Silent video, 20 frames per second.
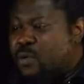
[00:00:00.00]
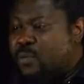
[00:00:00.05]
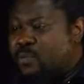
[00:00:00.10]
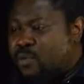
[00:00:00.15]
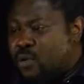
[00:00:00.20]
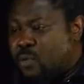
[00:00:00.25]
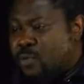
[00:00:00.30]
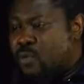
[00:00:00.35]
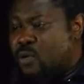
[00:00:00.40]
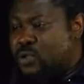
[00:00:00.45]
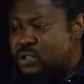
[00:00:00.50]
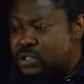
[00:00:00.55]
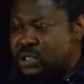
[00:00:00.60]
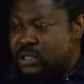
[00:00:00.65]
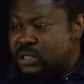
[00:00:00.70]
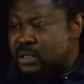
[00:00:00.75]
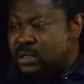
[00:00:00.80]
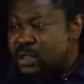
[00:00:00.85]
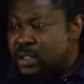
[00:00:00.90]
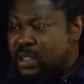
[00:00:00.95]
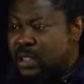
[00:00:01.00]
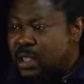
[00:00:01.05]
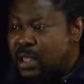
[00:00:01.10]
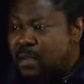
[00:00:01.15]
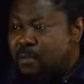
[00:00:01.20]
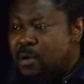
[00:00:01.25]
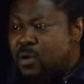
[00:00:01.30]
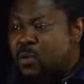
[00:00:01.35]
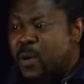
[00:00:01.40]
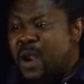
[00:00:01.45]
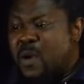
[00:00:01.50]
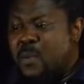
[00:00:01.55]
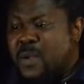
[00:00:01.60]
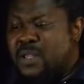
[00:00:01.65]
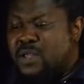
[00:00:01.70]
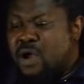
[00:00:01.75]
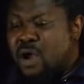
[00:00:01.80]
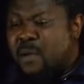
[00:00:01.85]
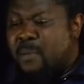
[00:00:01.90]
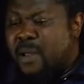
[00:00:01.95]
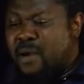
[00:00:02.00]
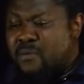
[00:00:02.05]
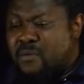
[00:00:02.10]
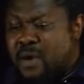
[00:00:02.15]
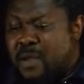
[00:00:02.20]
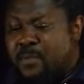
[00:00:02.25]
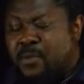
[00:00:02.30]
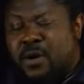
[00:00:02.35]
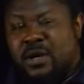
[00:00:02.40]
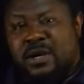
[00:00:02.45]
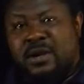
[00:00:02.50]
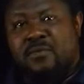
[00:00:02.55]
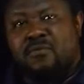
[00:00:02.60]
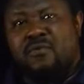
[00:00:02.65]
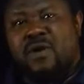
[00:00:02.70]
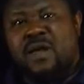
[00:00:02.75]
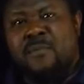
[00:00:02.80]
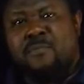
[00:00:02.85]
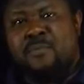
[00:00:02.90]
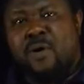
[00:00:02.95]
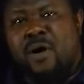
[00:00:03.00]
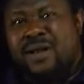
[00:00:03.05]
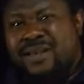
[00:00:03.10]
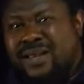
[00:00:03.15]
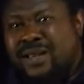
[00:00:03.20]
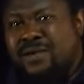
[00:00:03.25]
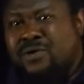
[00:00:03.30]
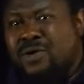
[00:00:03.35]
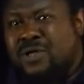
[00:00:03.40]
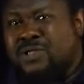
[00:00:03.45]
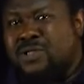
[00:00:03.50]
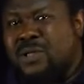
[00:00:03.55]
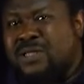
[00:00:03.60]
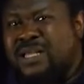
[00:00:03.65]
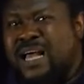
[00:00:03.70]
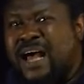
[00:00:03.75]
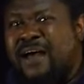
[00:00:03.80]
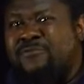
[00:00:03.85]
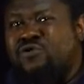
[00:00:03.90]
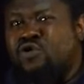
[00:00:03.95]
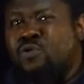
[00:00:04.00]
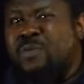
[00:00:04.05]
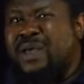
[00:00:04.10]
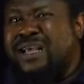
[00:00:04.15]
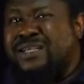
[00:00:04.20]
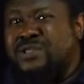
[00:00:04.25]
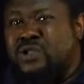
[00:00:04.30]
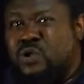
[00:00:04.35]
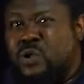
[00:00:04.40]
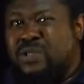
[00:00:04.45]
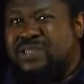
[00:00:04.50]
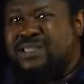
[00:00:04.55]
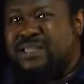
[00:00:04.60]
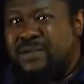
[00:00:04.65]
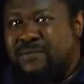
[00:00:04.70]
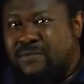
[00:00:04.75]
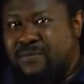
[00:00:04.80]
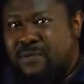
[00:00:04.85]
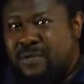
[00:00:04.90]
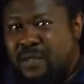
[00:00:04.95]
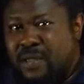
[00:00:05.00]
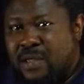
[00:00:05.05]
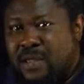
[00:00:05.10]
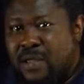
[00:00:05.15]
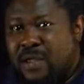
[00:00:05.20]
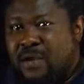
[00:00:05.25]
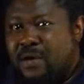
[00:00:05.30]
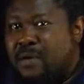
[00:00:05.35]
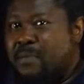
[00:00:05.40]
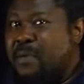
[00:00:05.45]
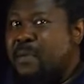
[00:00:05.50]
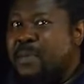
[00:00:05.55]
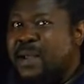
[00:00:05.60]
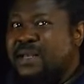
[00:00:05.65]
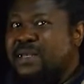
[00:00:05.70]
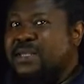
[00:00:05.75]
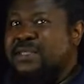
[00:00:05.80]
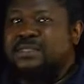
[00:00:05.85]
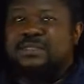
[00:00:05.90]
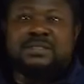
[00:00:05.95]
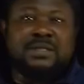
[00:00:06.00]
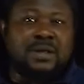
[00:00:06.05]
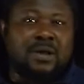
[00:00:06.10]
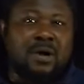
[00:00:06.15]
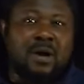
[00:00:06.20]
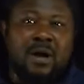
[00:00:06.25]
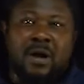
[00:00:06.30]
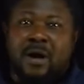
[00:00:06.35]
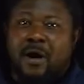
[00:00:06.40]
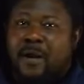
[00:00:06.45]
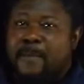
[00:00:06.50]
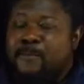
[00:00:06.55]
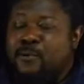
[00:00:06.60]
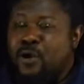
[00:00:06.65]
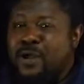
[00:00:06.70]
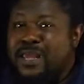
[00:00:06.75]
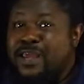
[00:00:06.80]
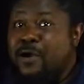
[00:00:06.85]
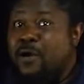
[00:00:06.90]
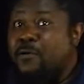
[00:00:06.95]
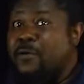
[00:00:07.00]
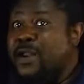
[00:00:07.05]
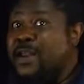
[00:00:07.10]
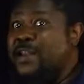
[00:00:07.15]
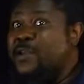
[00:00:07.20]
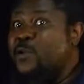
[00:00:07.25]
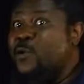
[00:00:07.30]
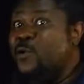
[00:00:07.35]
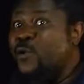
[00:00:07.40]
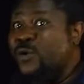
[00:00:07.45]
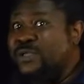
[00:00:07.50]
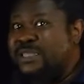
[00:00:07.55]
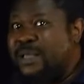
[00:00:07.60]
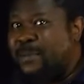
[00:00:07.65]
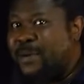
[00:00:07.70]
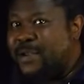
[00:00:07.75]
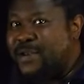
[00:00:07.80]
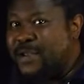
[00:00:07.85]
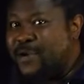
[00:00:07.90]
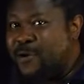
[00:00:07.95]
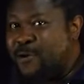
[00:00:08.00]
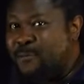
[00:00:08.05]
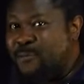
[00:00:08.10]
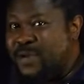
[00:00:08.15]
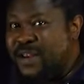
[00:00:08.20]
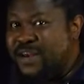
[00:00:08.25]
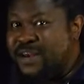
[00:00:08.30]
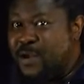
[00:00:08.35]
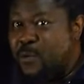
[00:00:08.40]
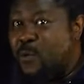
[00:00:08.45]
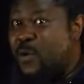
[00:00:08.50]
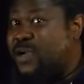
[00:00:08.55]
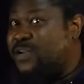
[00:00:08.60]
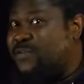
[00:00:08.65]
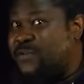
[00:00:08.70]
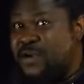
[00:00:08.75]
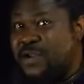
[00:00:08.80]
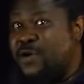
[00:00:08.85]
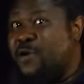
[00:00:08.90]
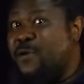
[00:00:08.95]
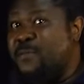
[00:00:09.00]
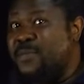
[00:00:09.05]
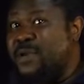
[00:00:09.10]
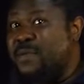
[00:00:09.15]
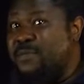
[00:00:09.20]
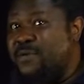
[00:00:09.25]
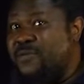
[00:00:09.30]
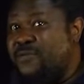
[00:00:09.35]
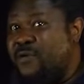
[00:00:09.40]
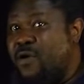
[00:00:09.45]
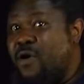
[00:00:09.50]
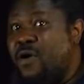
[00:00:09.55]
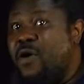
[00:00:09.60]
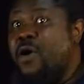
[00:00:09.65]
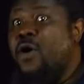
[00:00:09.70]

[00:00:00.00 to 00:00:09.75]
promotion. But when we talk about reboarding, reboarding does not have to be exhaustive. Remember, this employee already knows about the company. They worked for the company before,